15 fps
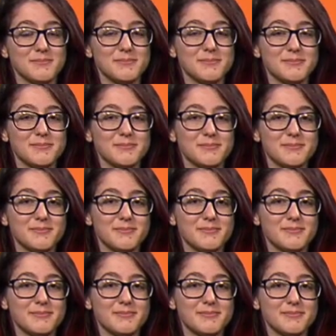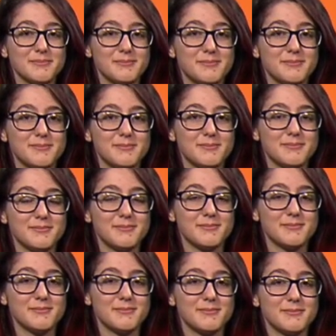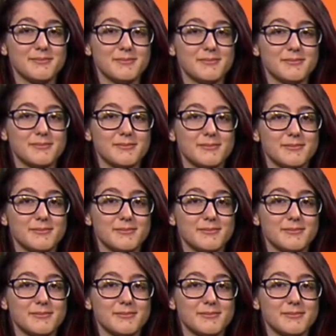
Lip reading: The person shown says nothing.